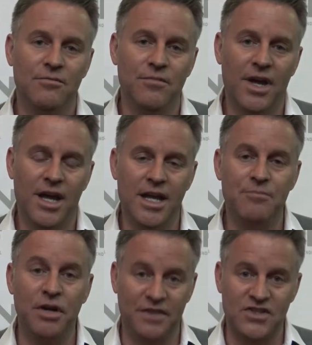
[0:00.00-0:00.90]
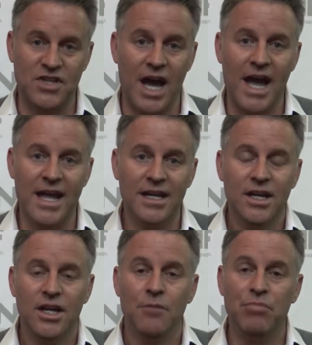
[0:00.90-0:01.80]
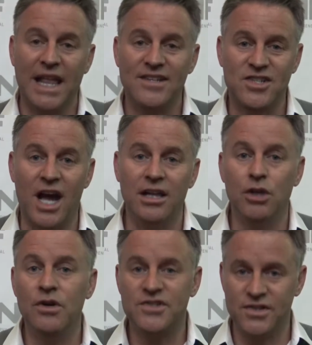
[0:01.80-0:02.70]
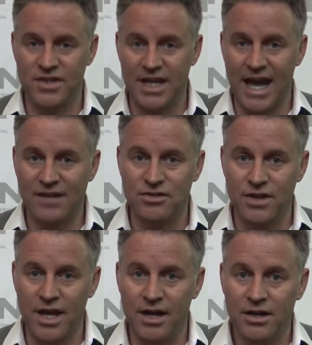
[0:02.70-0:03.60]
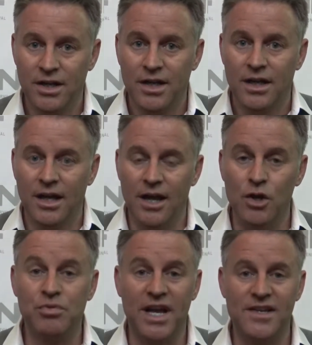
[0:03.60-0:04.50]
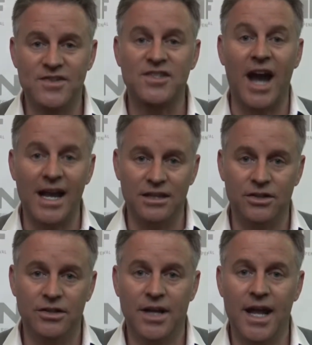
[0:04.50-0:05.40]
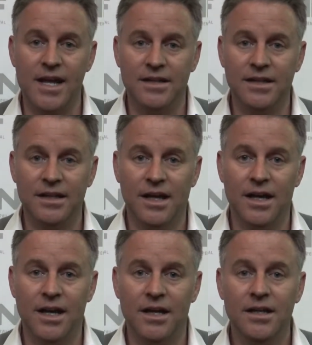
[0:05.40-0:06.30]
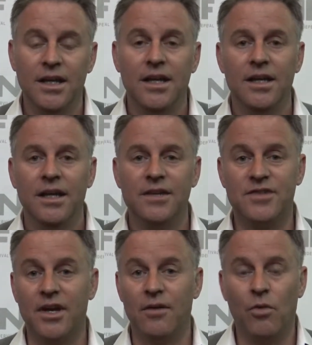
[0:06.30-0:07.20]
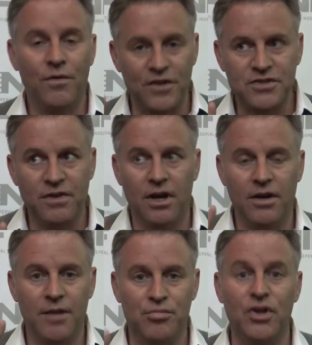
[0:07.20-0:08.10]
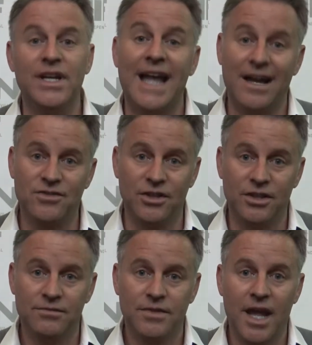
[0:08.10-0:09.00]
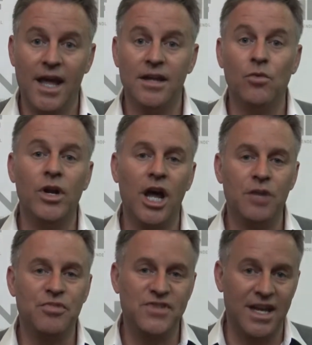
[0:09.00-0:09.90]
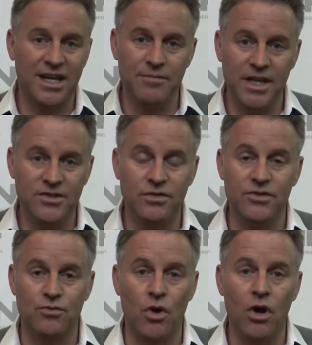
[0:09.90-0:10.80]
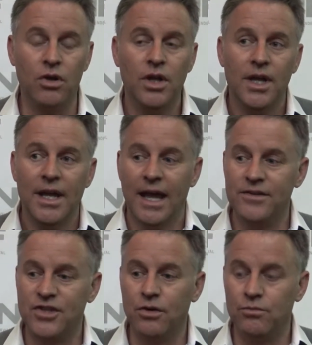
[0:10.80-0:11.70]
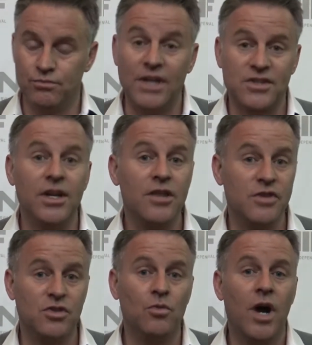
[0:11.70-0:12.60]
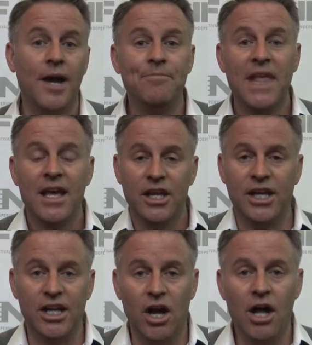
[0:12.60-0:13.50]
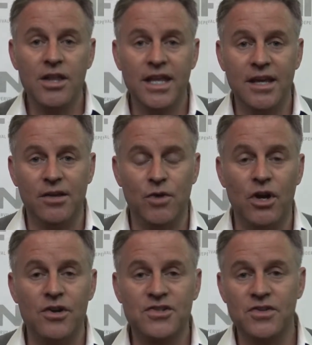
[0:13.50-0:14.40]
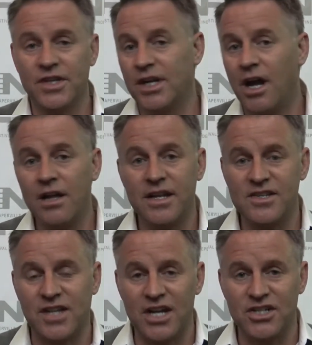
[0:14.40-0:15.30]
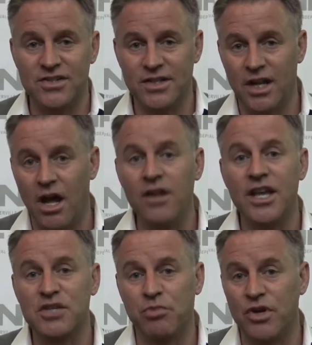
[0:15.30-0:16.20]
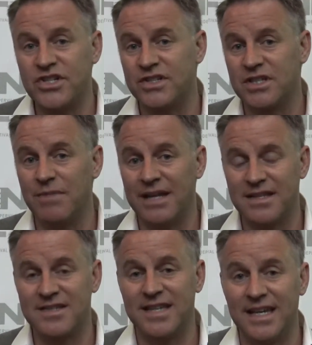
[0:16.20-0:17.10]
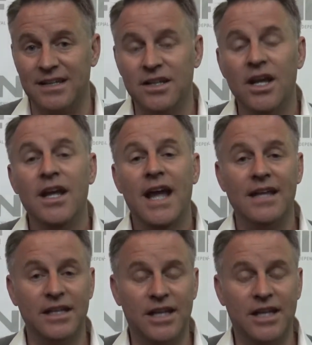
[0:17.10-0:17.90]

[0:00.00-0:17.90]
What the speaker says: Imperfect Sky, Blake Scott Lewis is the actor there who plays Skylar. And he's, first of all, a brilliant actor and 100% committed to his role. And so that's another reason why getting all the rehearsals and getting all the discussions and all the explorations about the scene and the